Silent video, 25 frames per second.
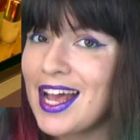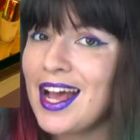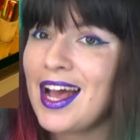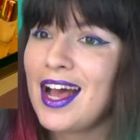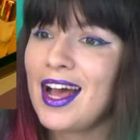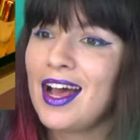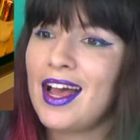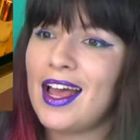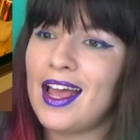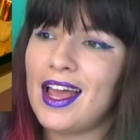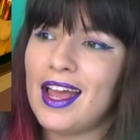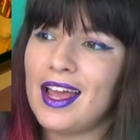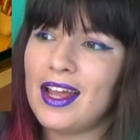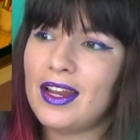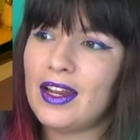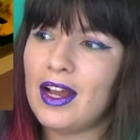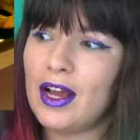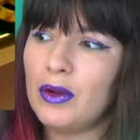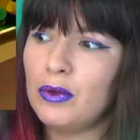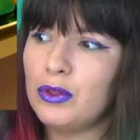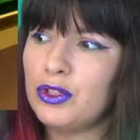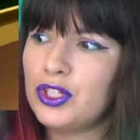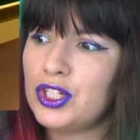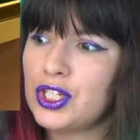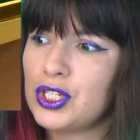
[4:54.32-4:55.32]
And I
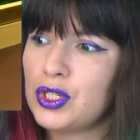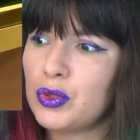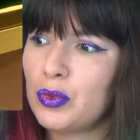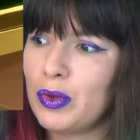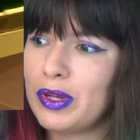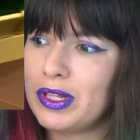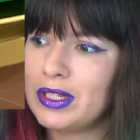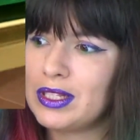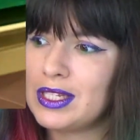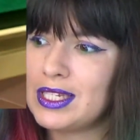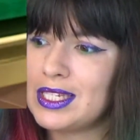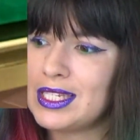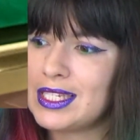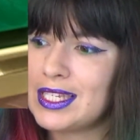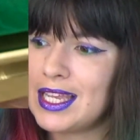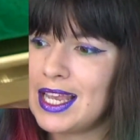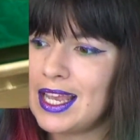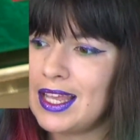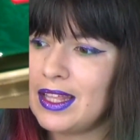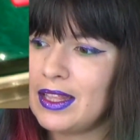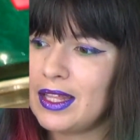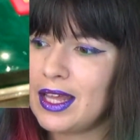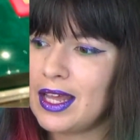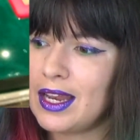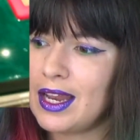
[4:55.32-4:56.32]
will just quickly say
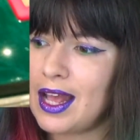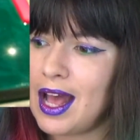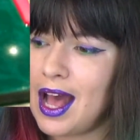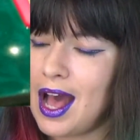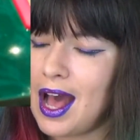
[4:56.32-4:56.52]
that